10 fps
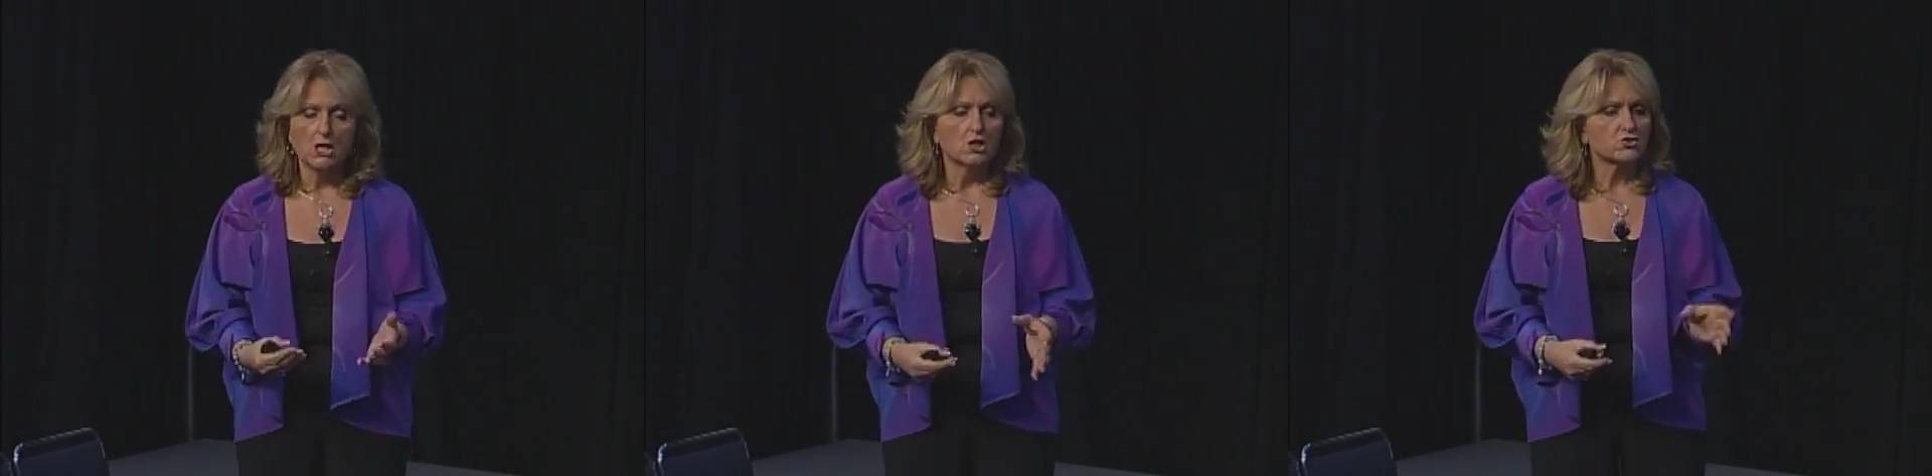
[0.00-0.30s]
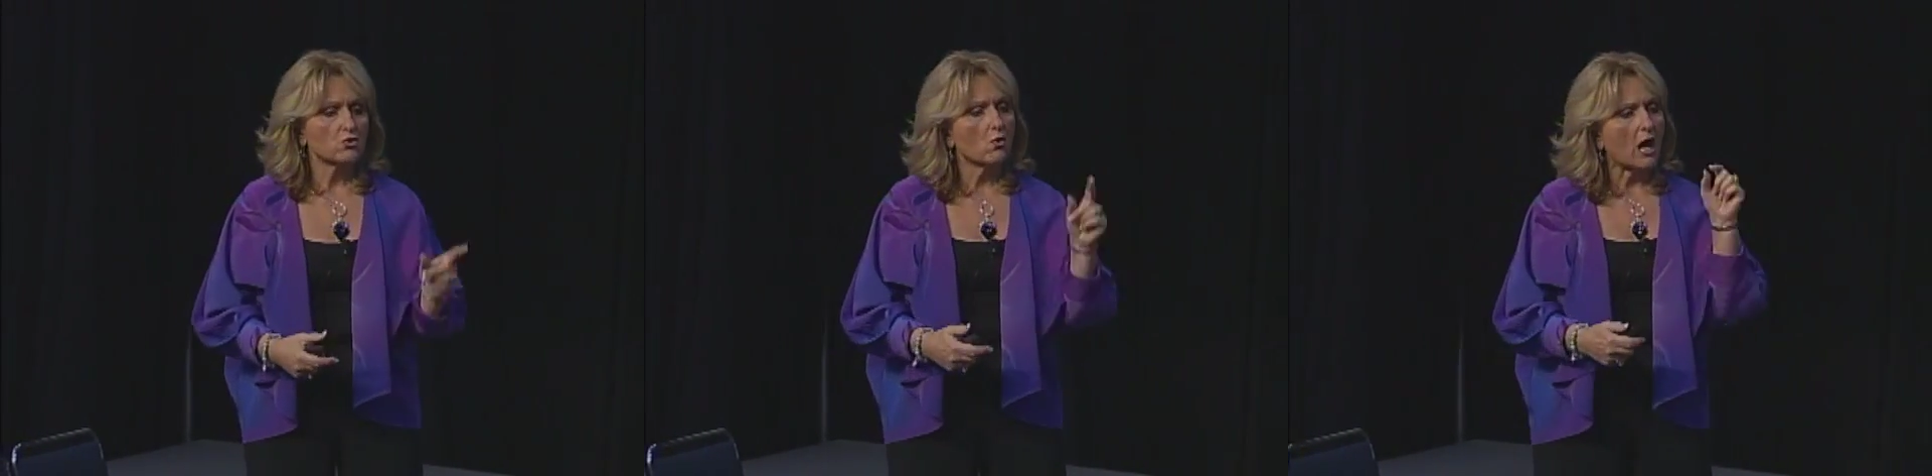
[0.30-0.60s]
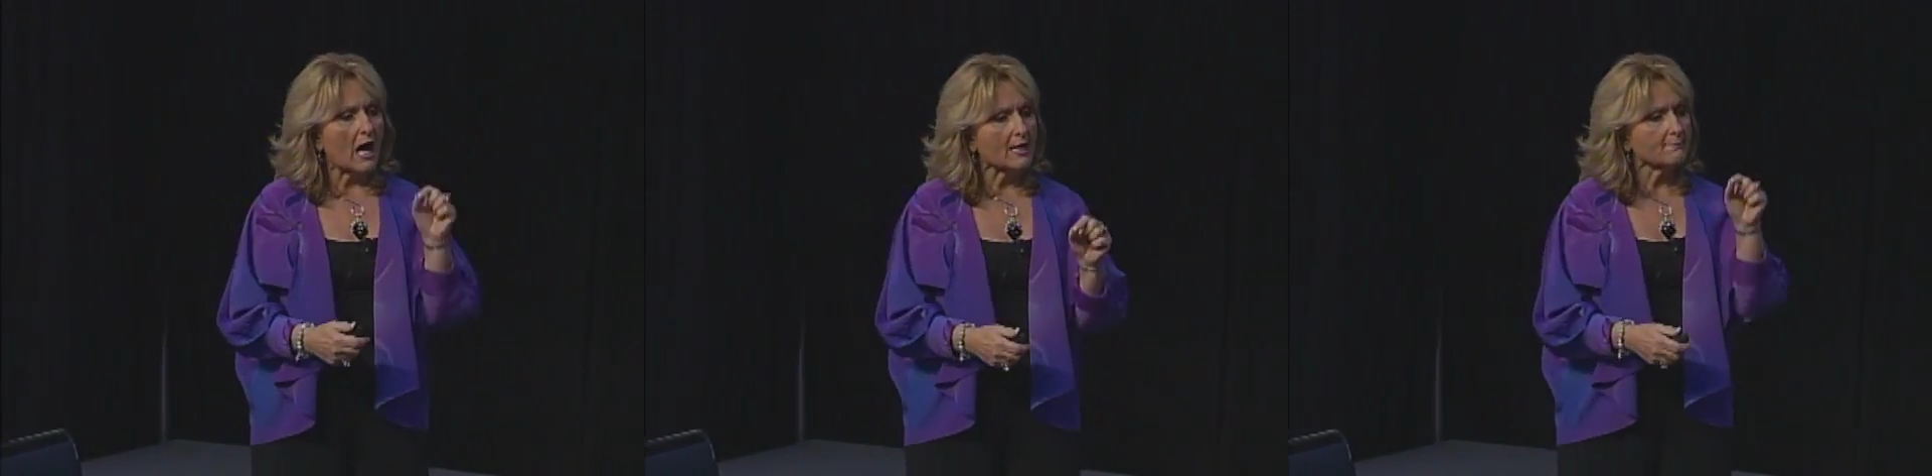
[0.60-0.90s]
So
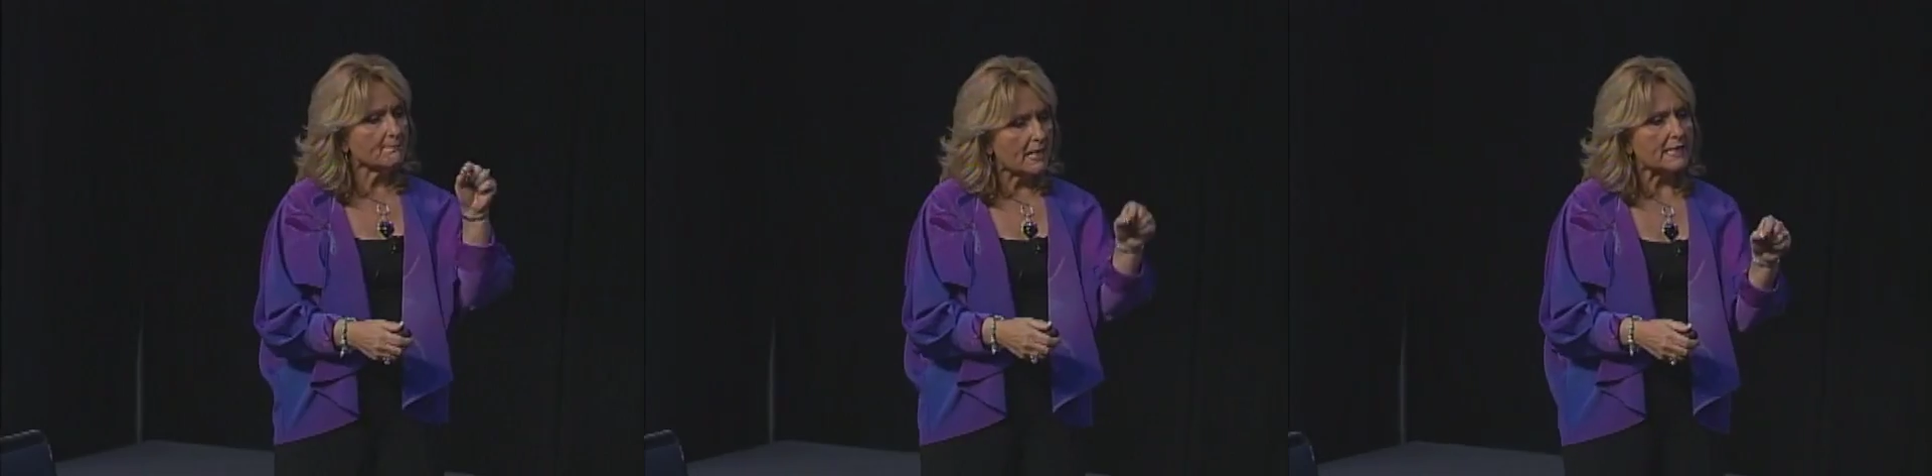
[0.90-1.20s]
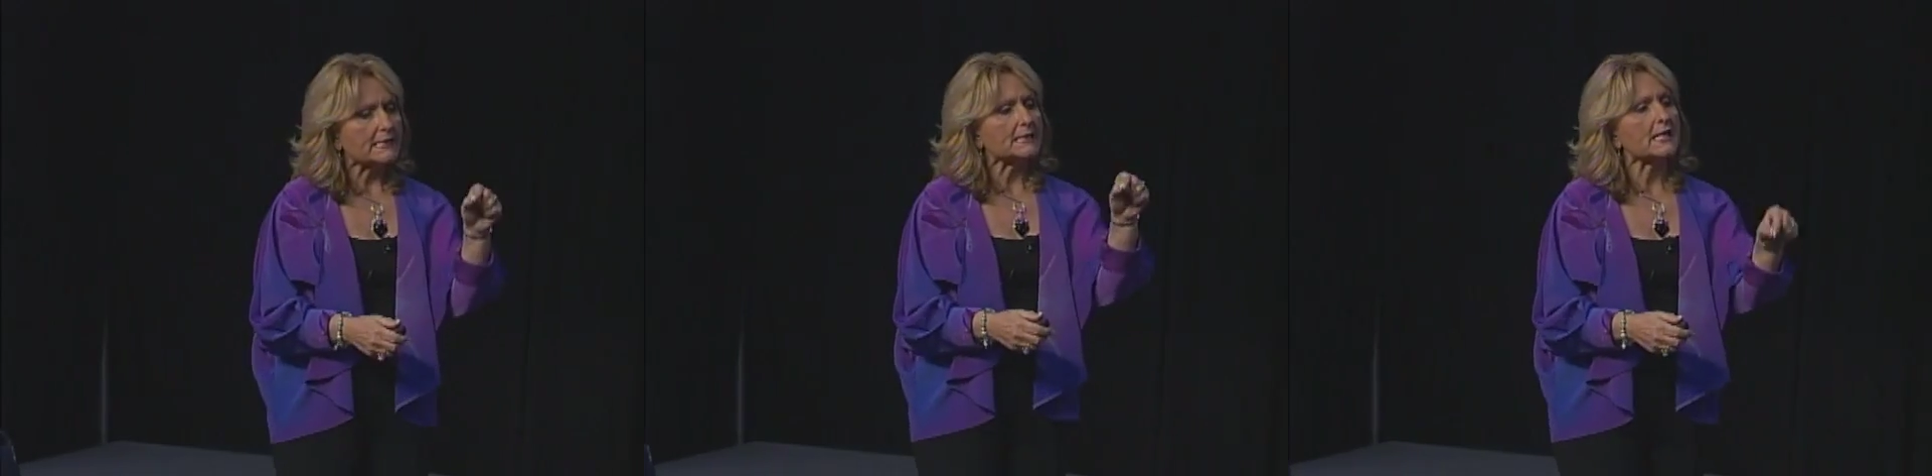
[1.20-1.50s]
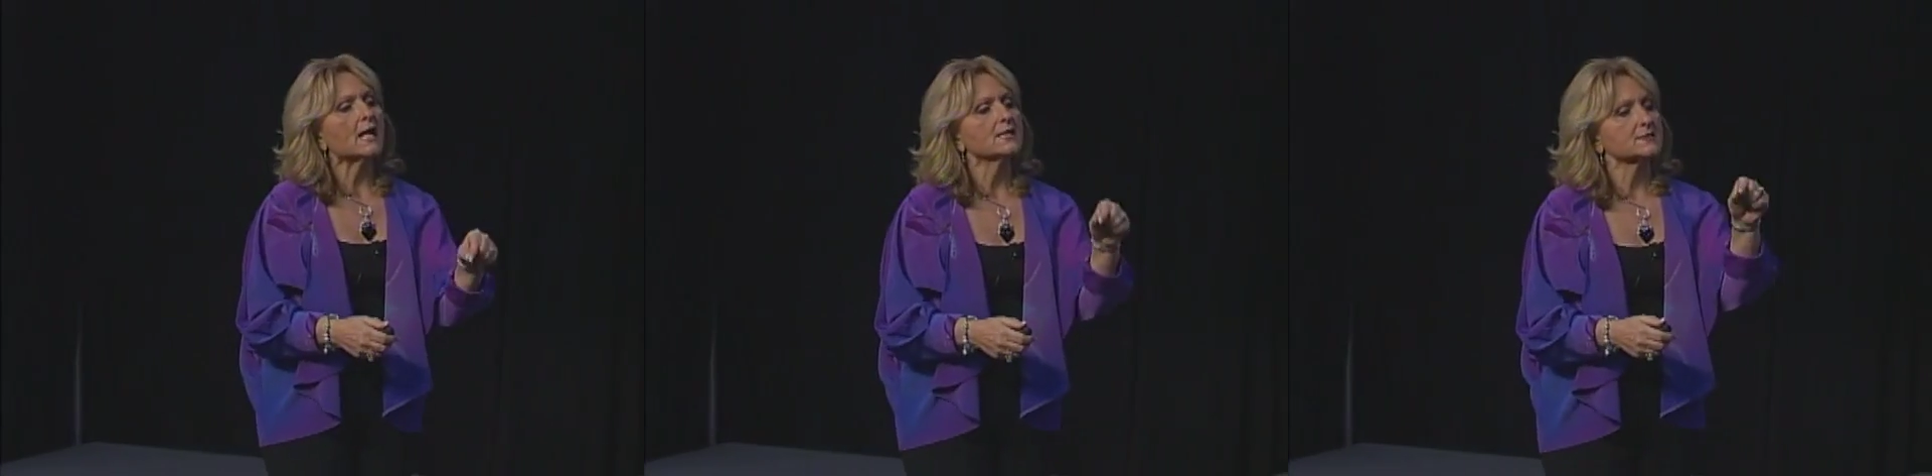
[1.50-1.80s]
I'm making
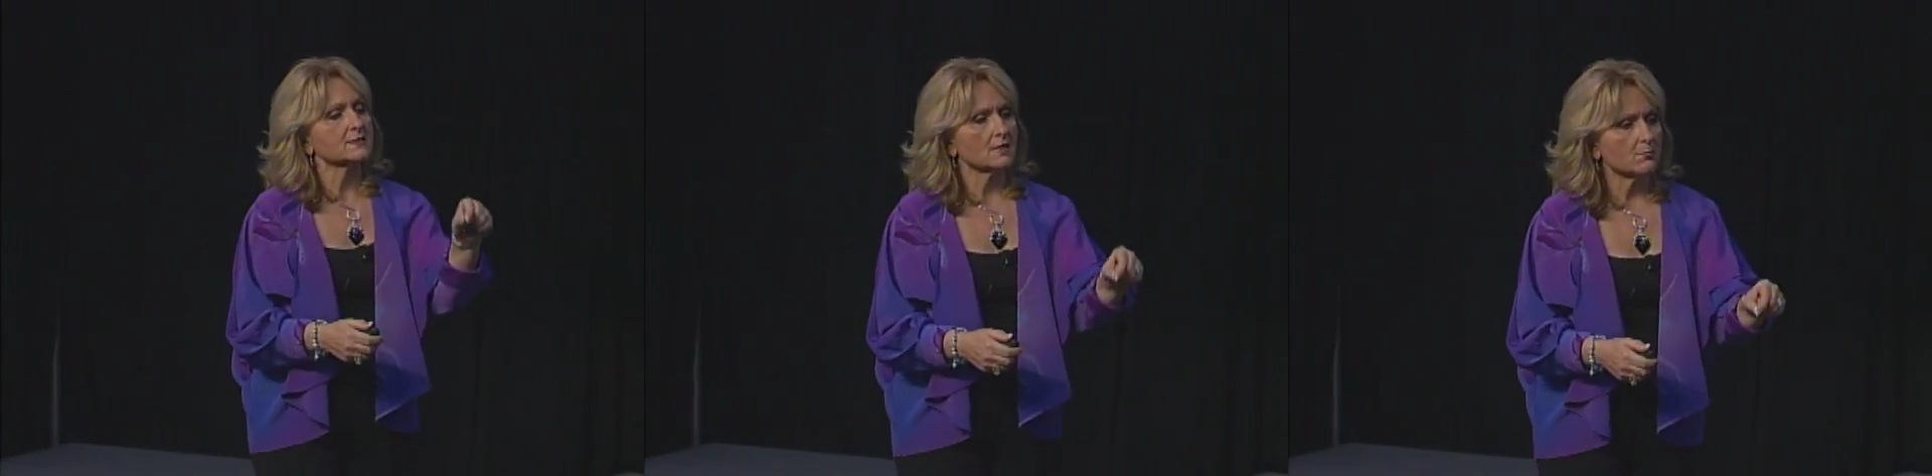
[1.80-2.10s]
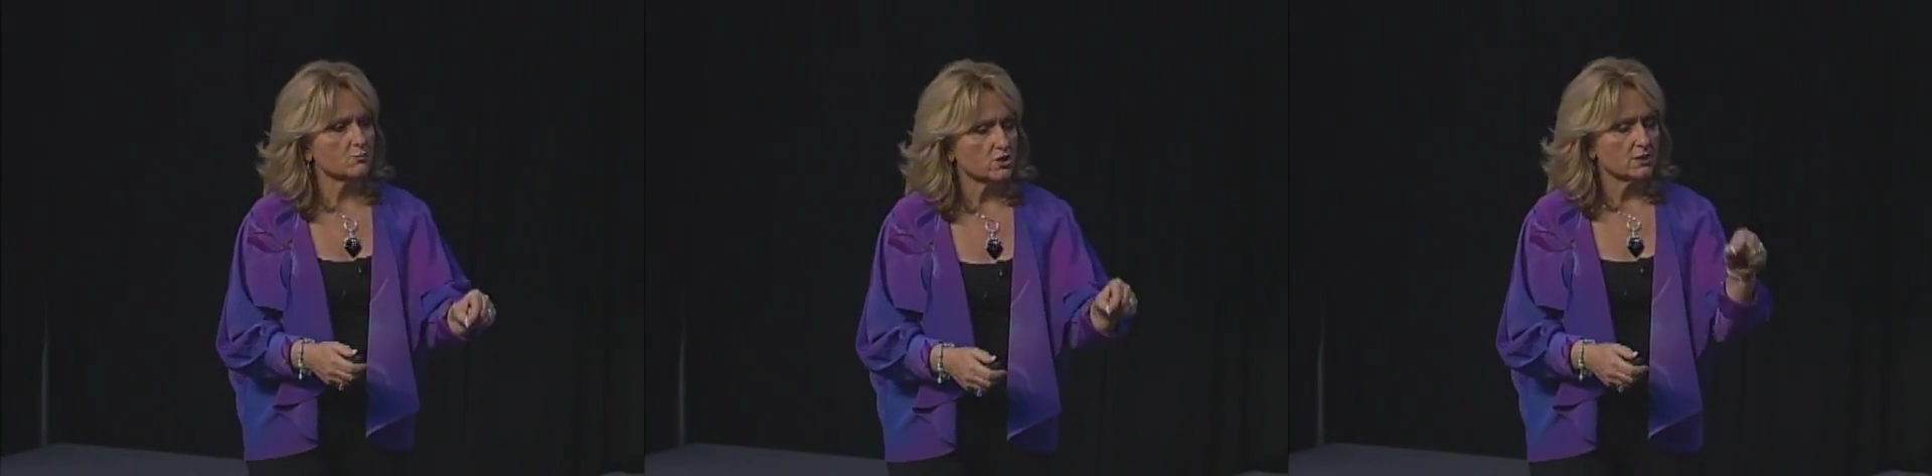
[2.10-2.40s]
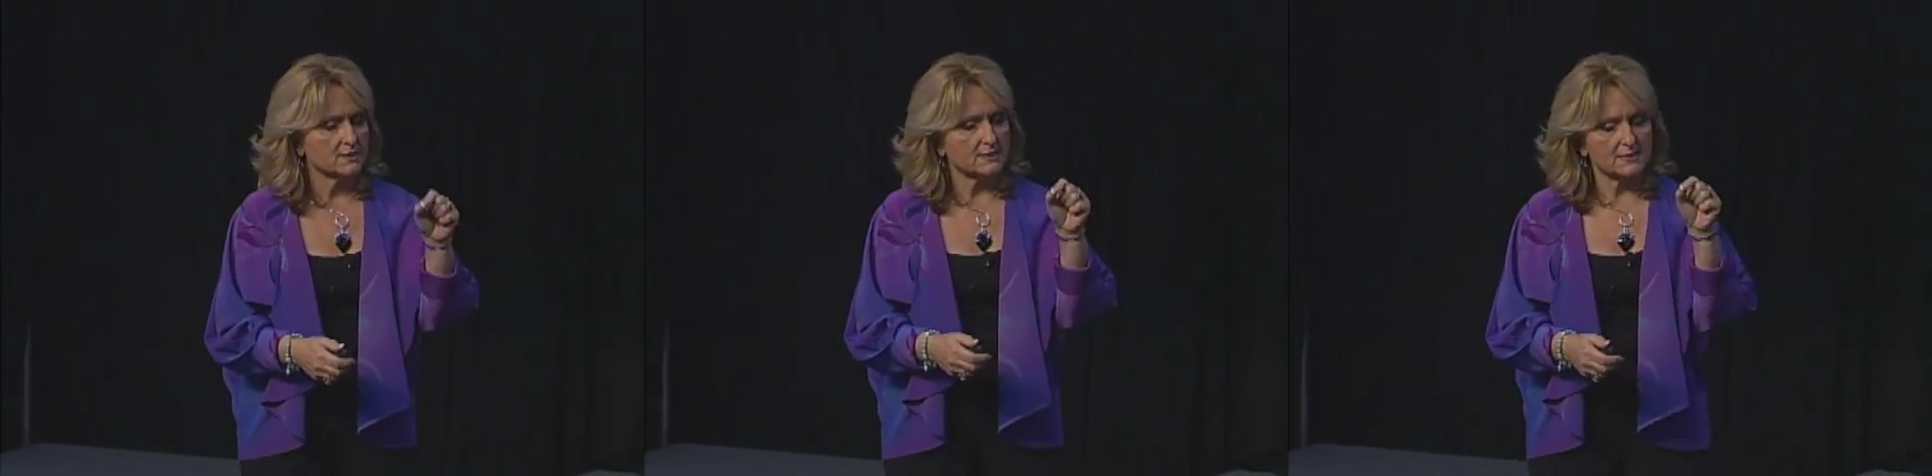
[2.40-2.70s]
assumptions